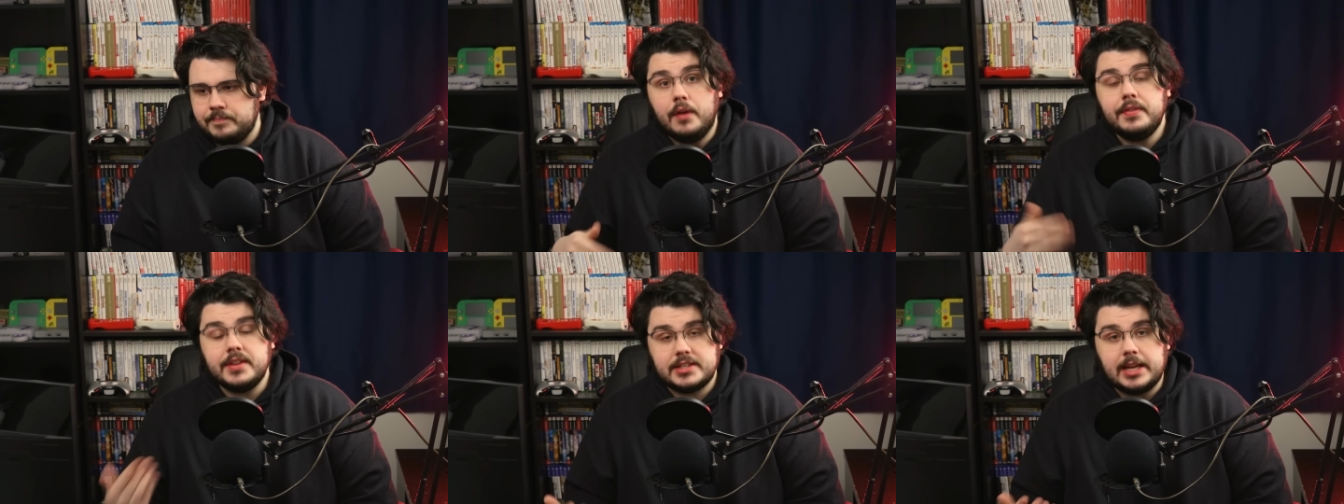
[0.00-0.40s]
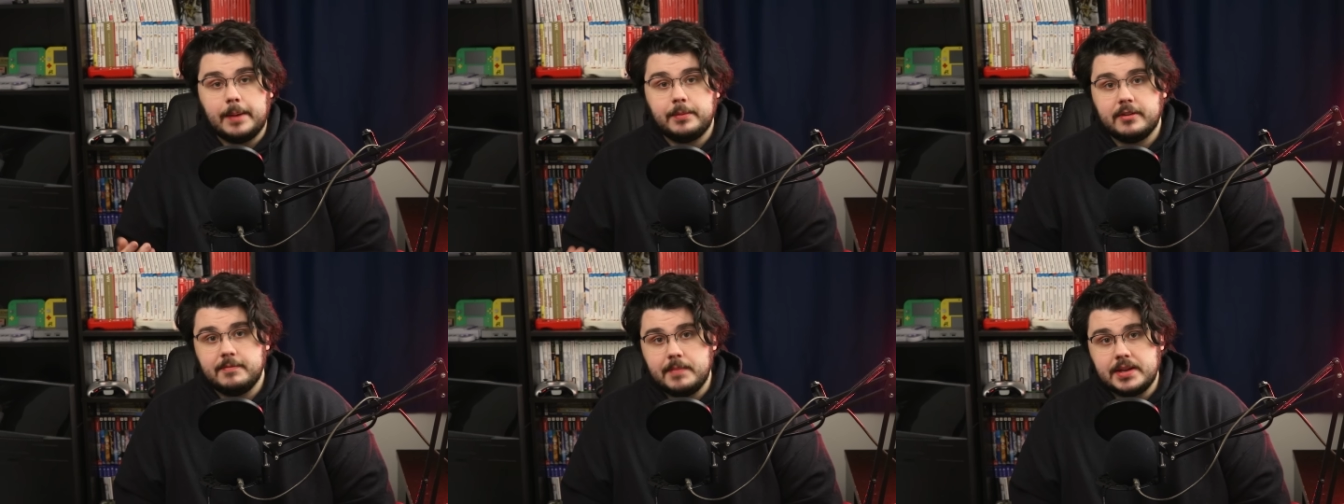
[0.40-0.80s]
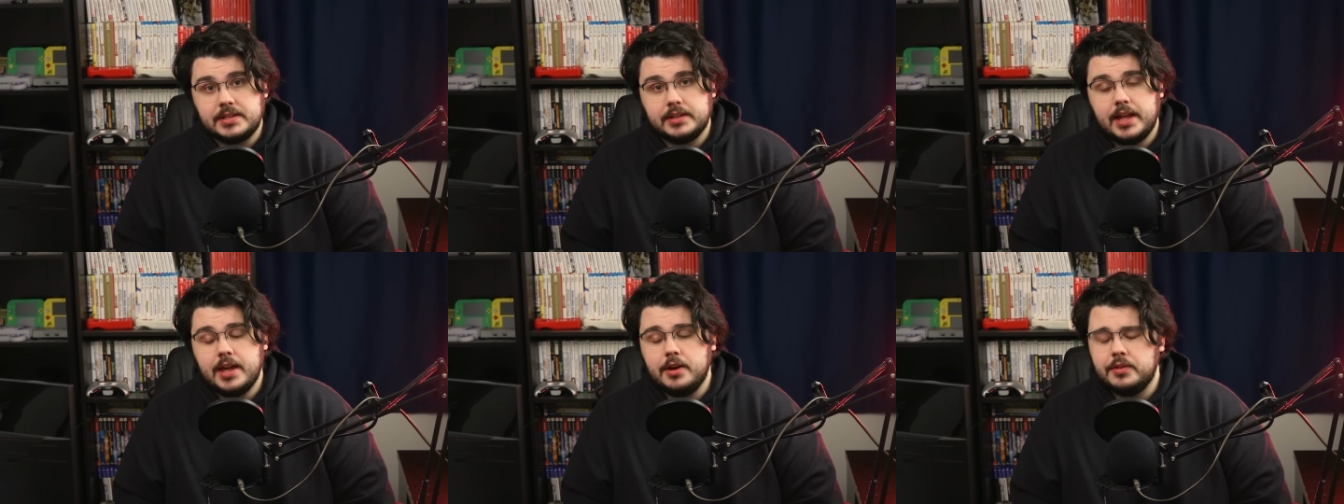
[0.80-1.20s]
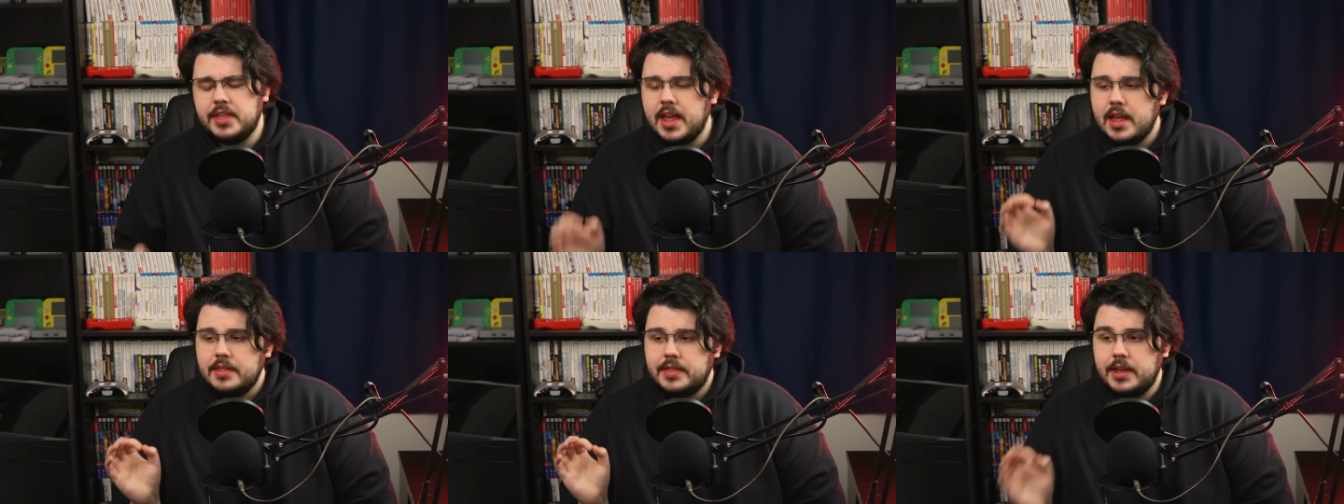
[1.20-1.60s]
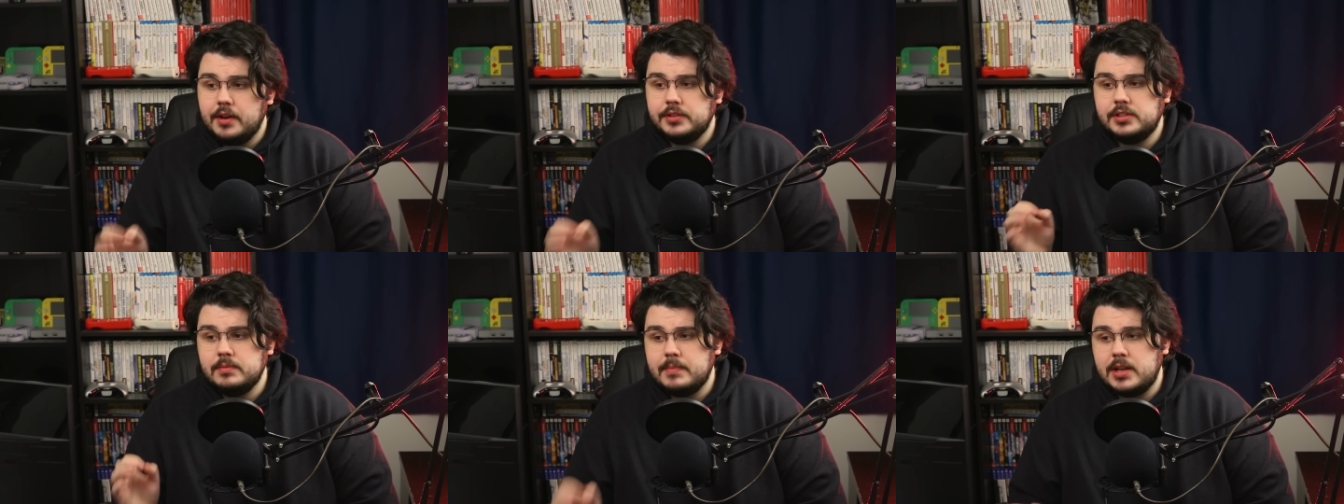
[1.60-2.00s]
On the topic of mental health, they
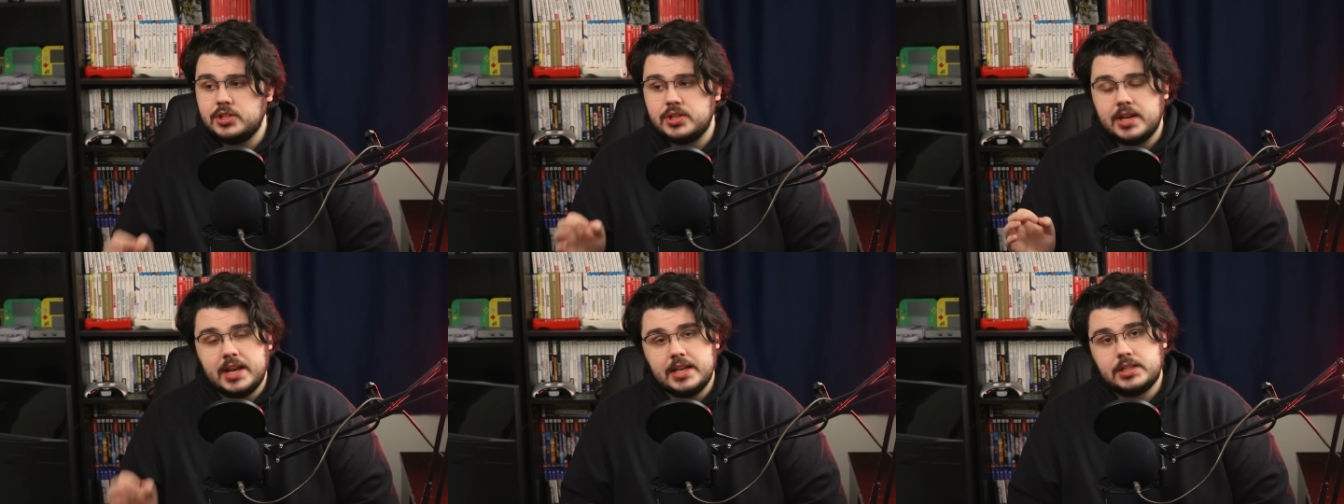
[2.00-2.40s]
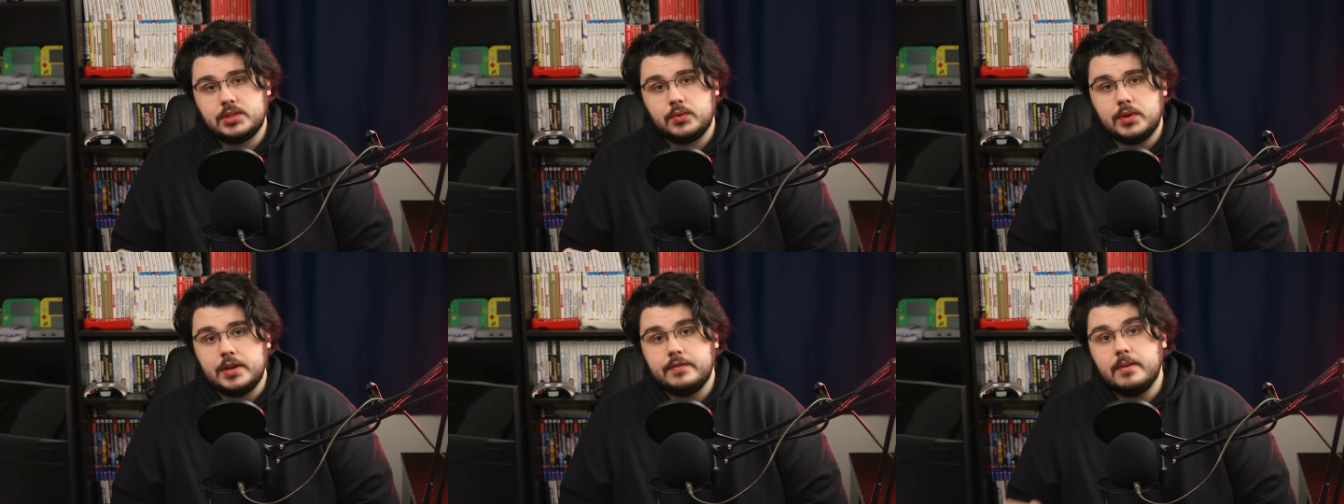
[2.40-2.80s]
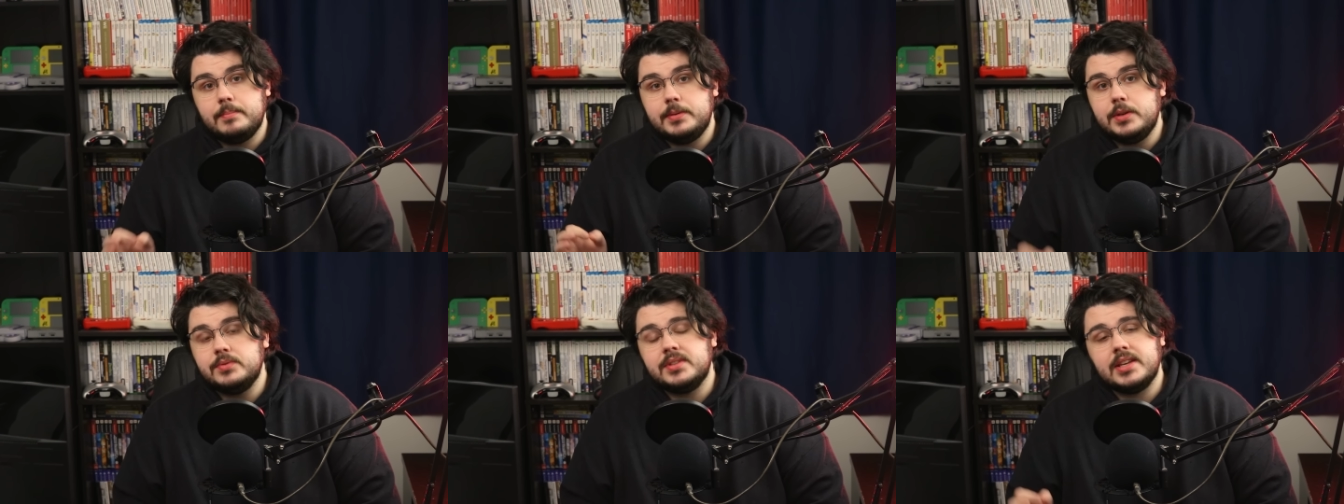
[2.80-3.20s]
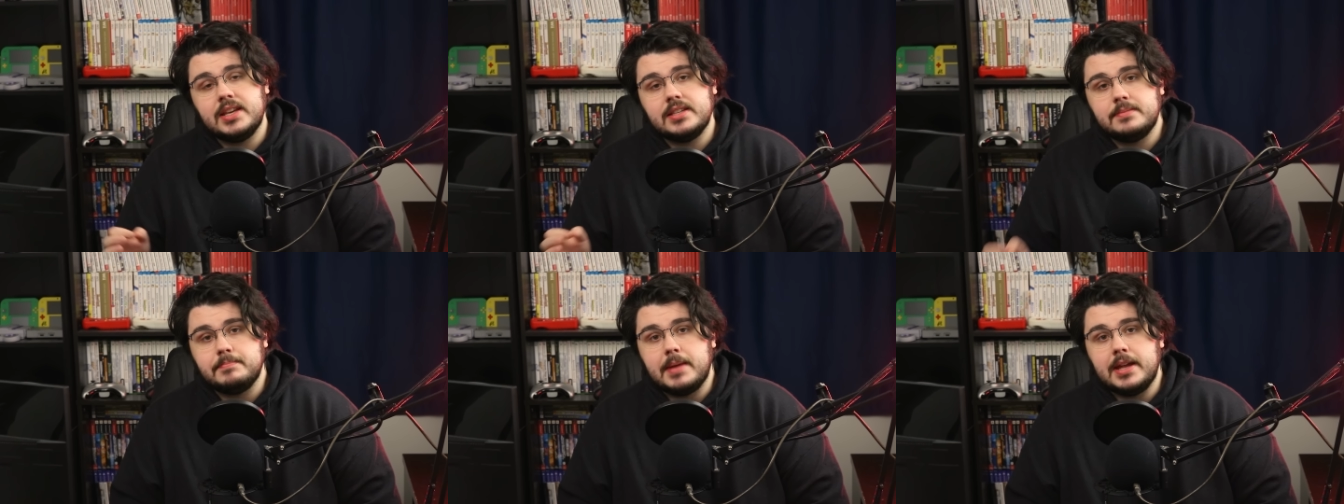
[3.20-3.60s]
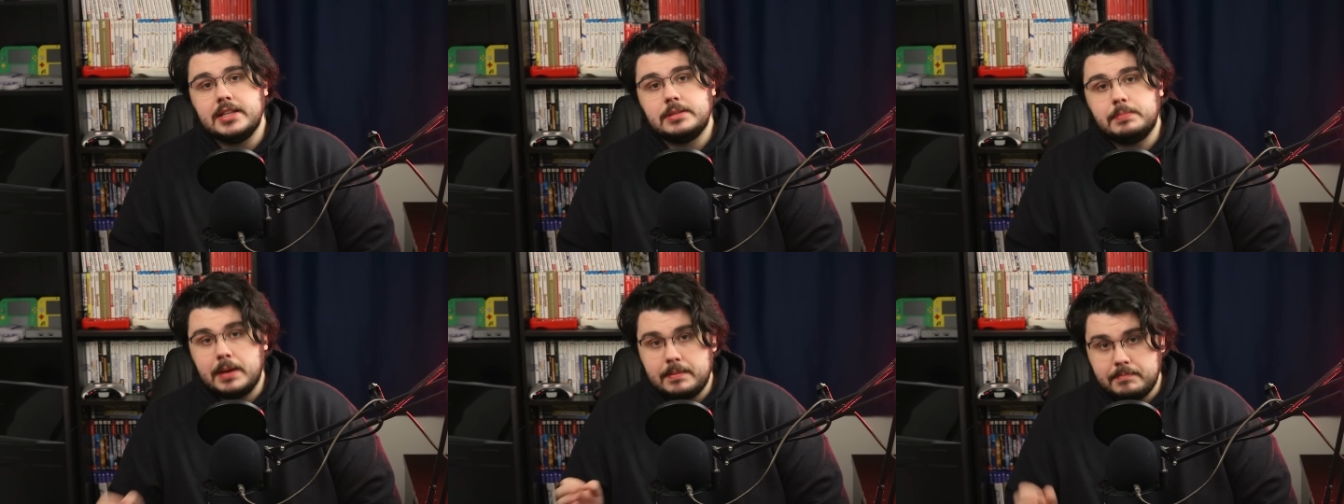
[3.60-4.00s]
also mention a history of abusing his
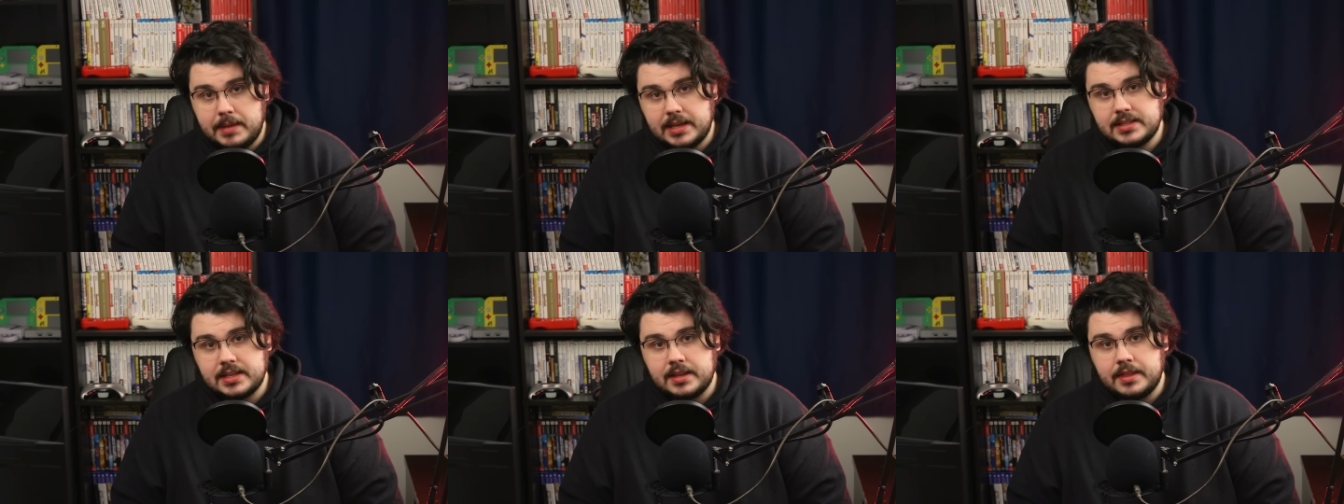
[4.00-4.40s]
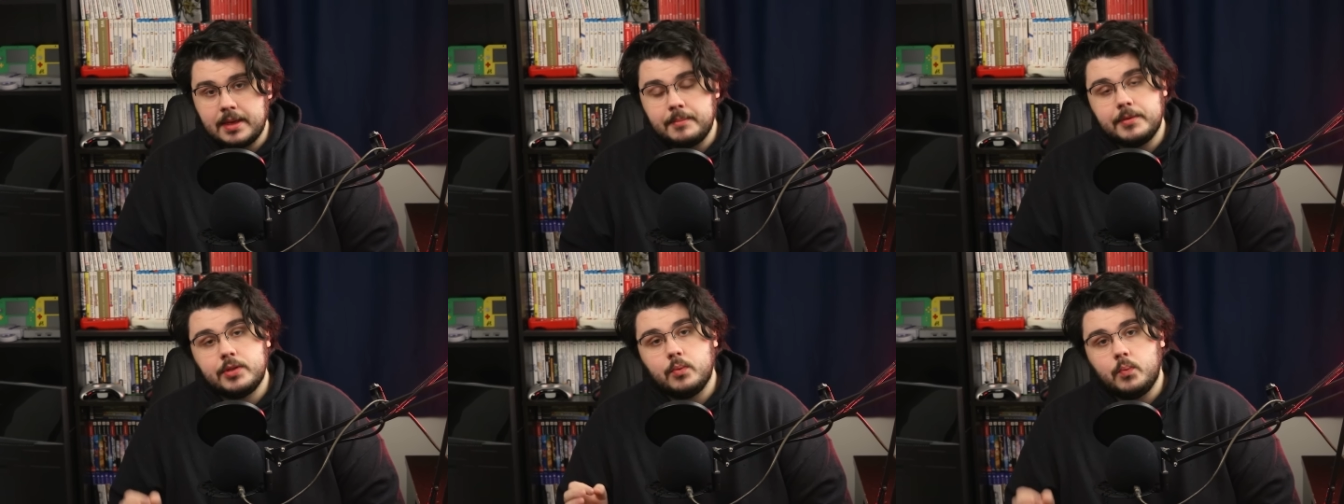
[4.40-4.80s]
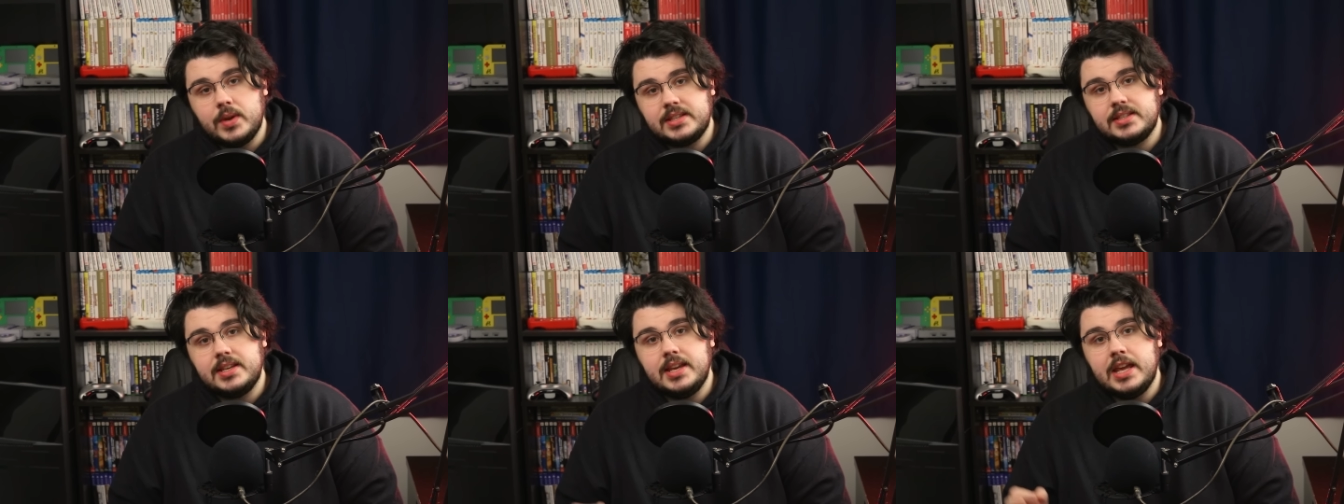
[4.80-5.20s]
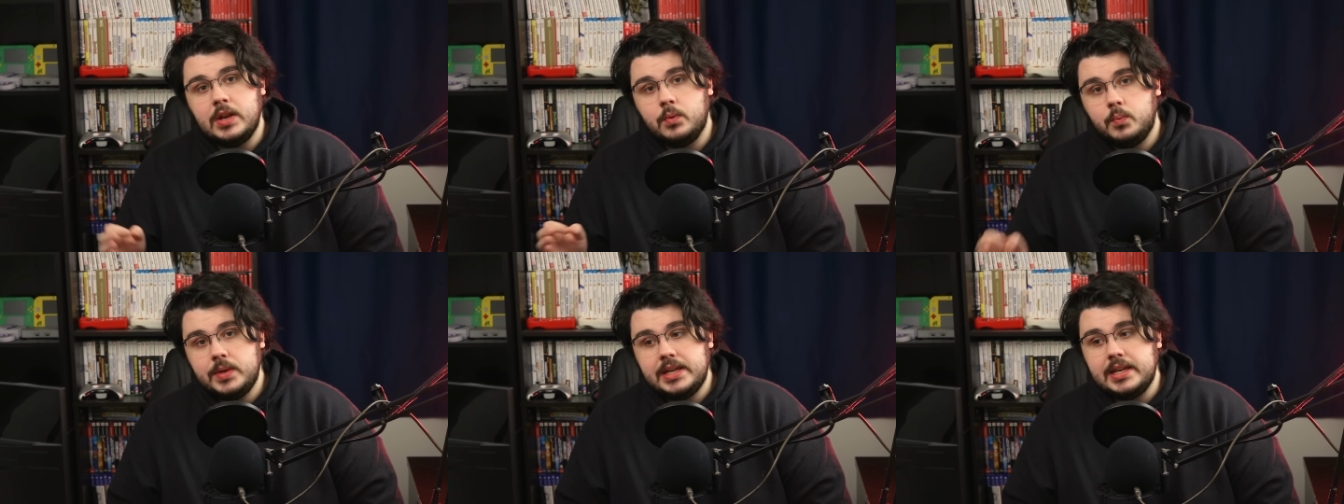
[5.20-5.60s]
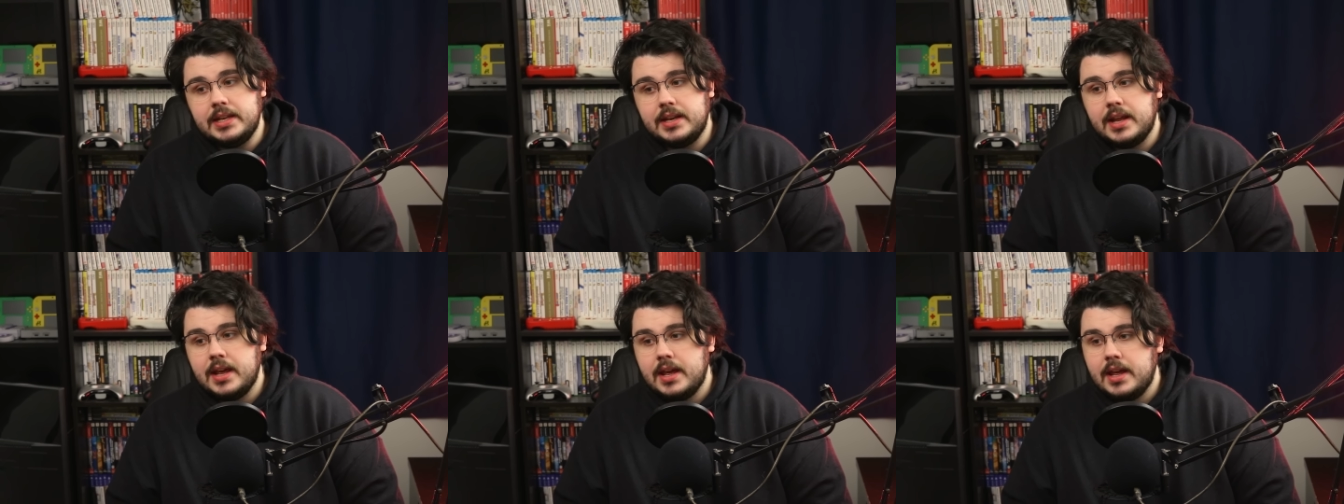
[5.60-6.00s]
meds by mixing them with whiskey and
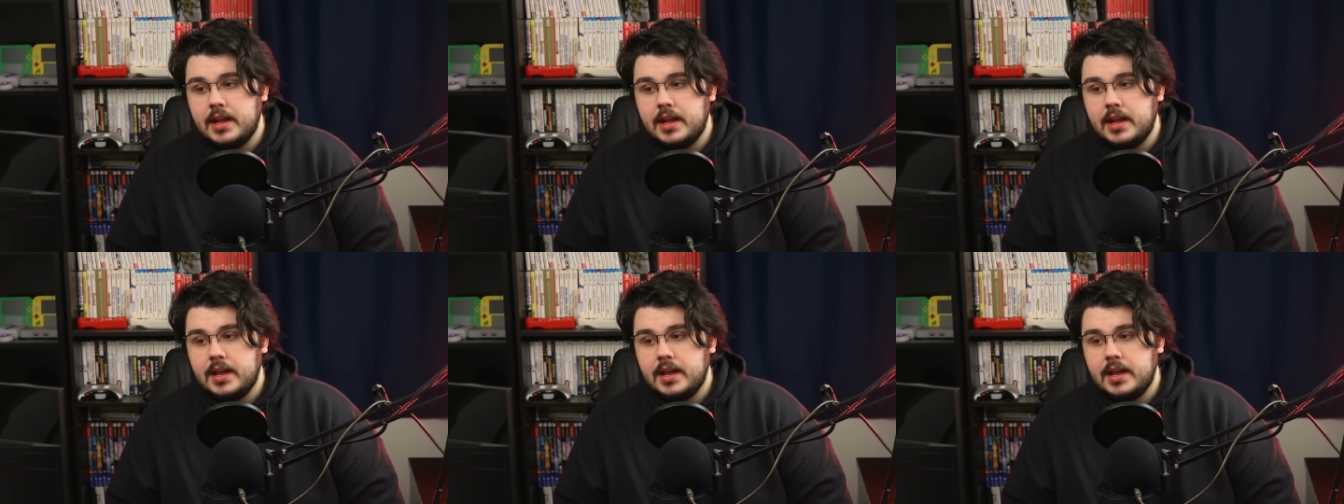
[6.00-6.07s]
weed.